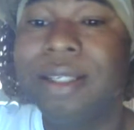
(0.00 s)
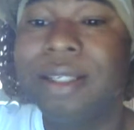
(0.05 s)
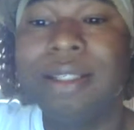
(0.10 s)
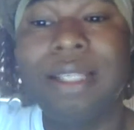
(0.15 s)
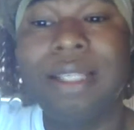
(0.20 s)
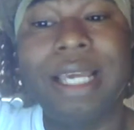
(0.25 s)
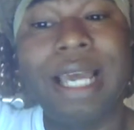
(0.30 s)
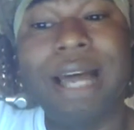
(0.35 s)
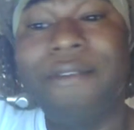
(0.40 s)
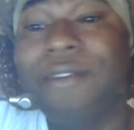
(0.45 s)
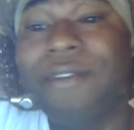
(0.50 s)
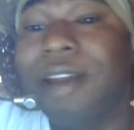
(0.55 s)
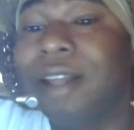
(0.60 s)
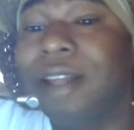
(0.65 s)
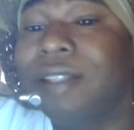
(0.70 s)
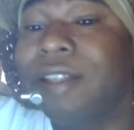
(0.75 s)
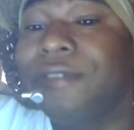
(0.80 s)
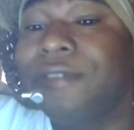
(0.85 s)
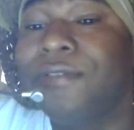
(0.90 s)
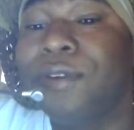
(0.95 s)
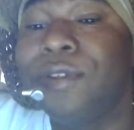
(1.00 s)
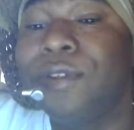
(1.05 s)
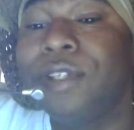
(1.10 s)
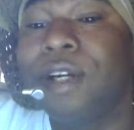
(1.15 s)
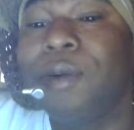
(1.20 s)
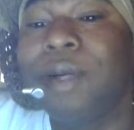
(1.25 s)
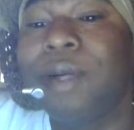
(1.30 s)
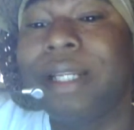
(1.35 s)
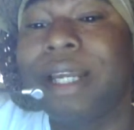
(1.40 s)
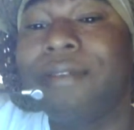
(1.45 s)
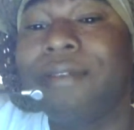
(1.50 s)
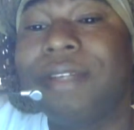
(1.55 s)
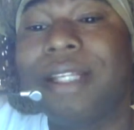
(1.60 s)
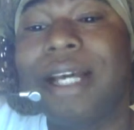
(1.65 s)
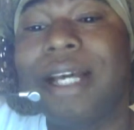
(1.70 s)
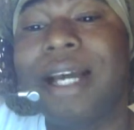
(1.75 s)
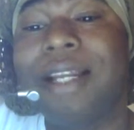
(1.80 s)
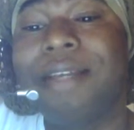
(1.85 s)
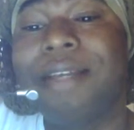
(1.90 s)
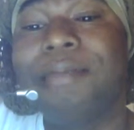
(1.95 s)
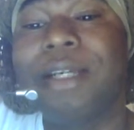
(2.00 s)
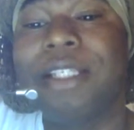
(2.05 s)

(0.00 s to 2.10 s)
Say I've lost a fuse or whatever, darling,